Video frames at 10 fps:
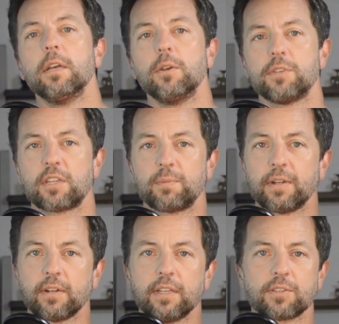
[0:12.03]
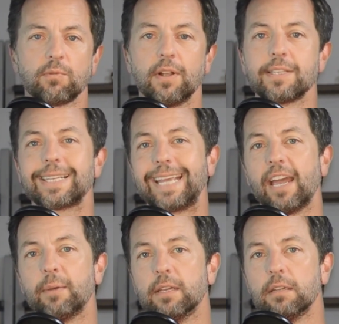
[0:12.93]
whose experience runs the
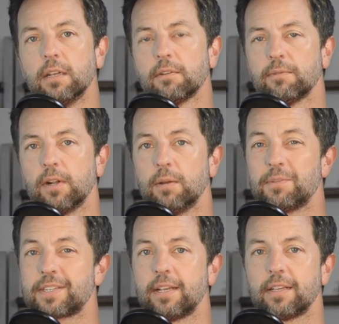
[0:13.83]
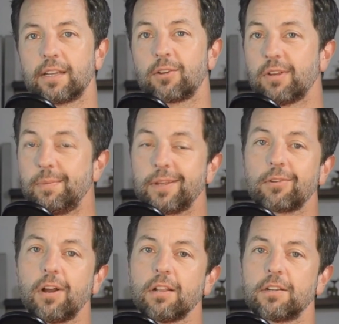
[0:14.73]
gamut from selling creepy
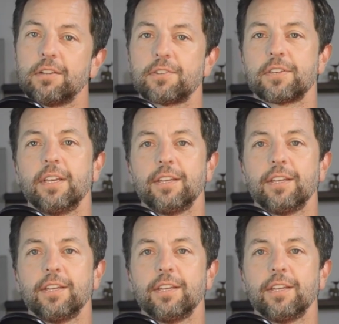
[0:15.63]
crawlers